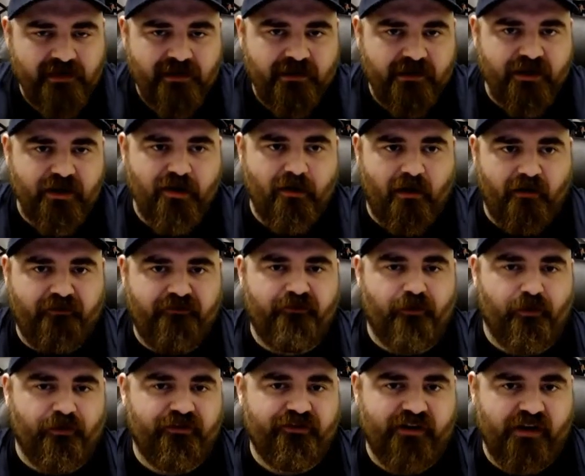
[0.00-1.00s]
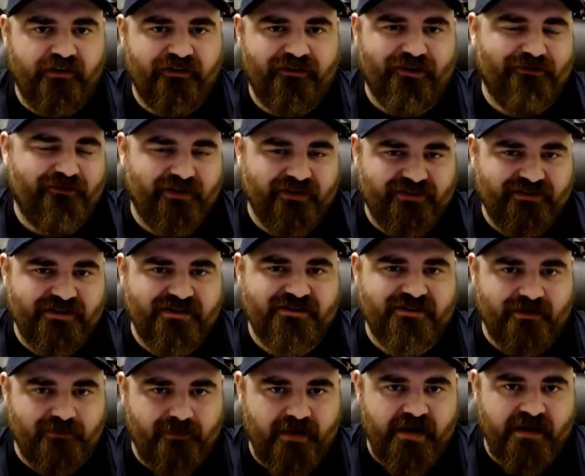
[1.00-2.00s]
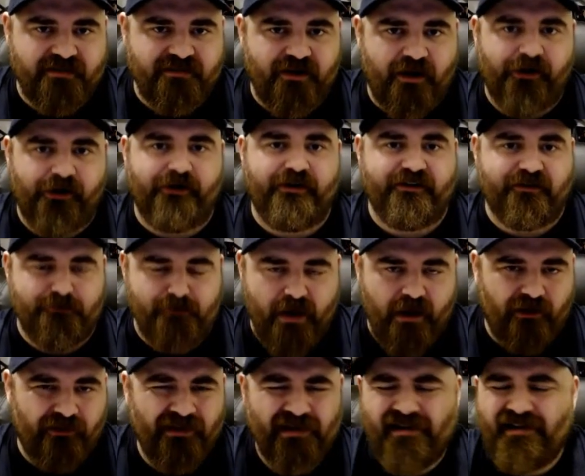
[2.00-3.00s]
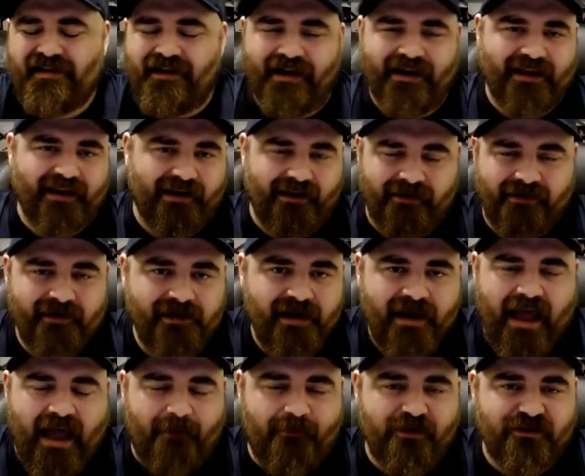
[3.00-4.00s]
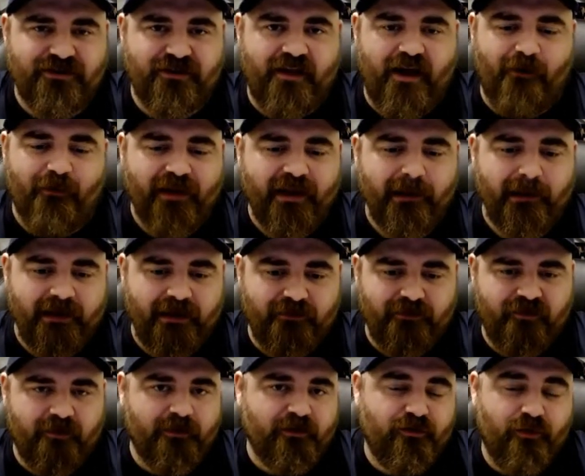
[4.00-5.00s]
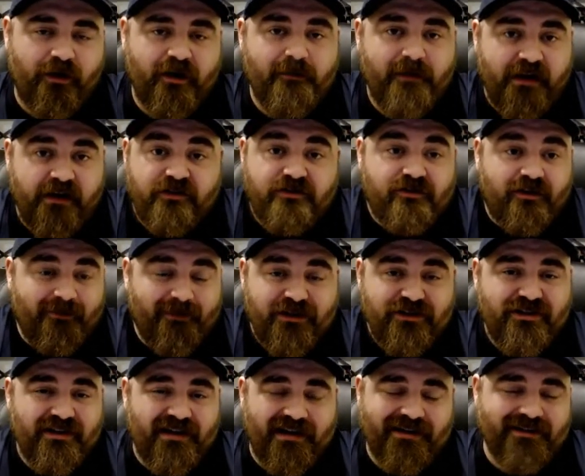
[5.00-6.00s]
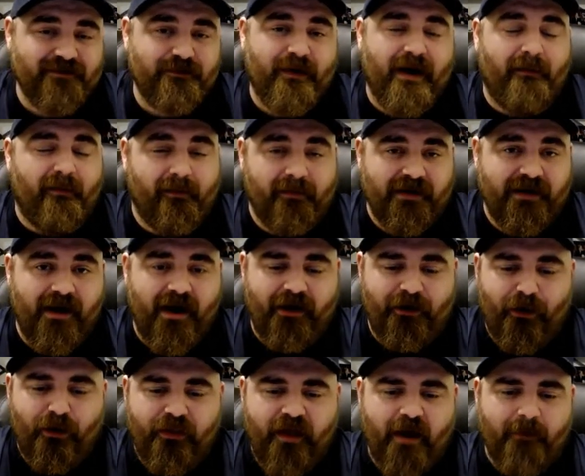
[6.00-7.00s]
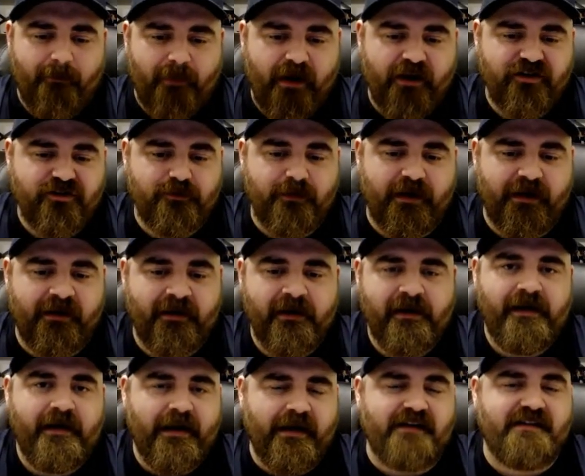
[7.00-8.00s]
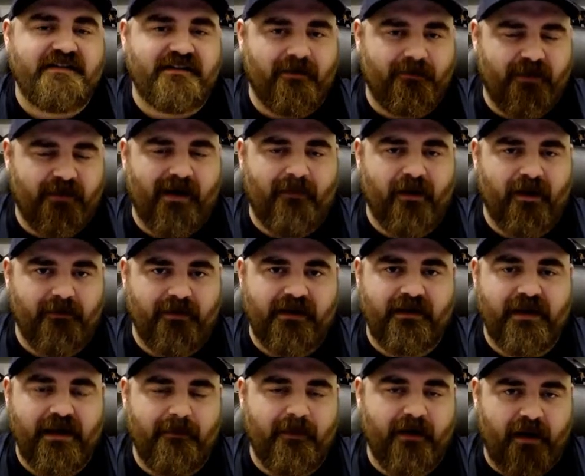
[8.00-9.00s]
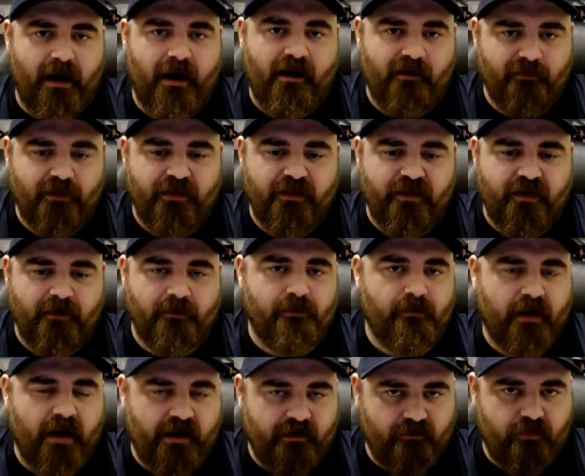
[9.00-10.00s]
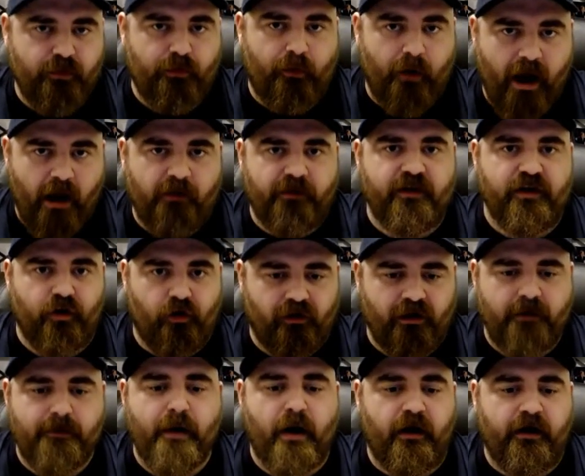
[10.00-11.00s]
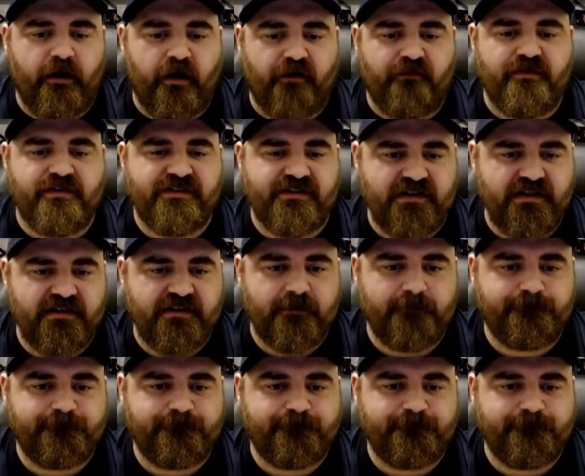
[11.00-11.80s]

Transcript: you know a full season of consistent minutes under his belt again how much of that we glean from a 20 minute scrimmage eh, is probably not all that much but it's something i'm going to be keeping an eye on with him kind of throughout the early part of the season